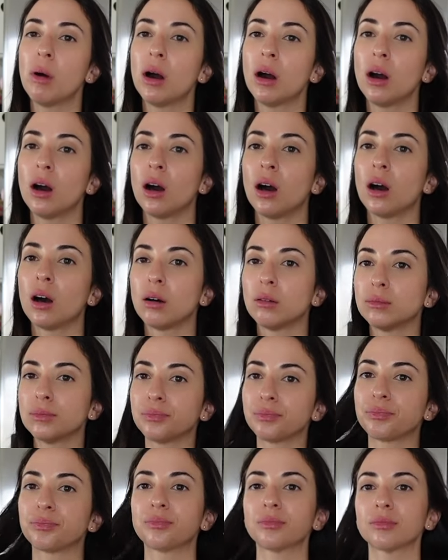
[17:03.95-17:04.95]

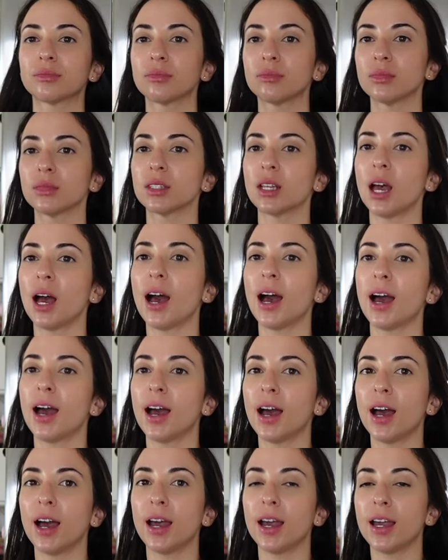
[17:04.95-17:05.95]
Um,
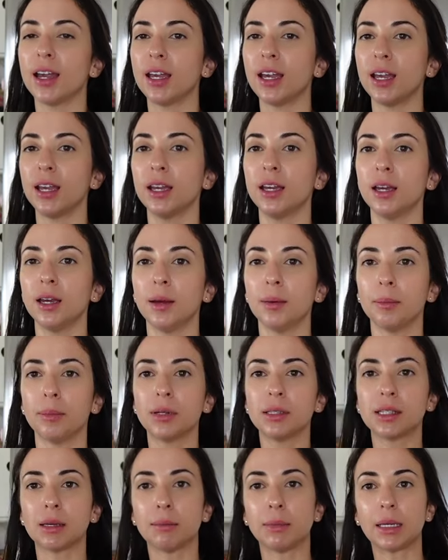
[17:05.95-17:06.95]
I
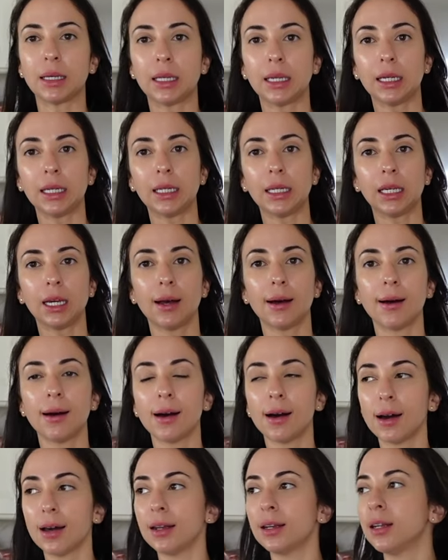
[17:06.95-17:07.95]
put some bikini
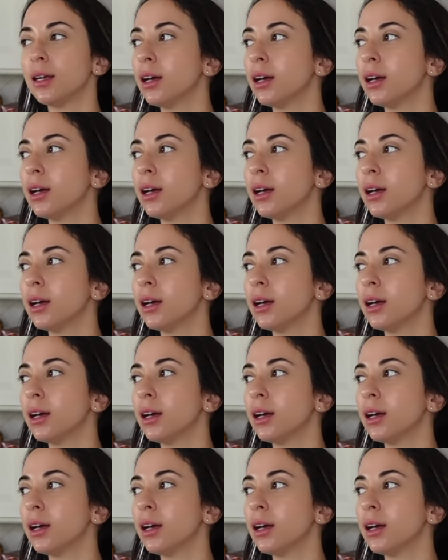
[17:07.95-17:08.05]
on.